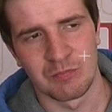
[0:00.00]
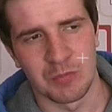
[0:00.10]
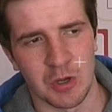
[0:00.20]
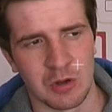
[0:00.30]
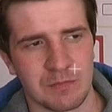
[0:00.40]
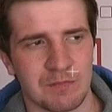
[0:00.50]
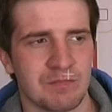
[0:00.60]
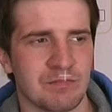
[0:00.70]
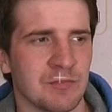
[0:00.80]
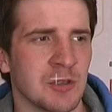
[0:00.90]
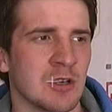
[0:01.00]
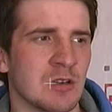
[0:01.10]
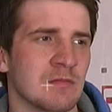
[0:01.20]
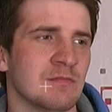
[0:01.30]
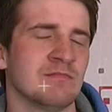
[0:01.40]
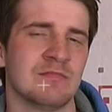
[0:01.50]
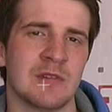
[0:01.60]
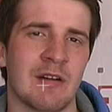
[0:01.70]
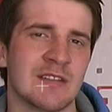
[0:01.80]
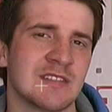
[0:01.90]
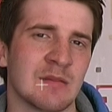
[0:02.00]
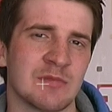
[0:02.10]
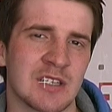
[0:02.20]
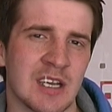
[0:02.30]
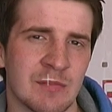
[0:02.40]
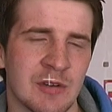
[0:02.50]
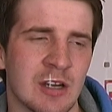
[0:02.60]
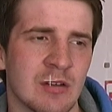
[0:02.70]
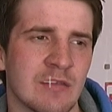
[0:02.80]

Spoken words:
But, you know, I've had time to calm down,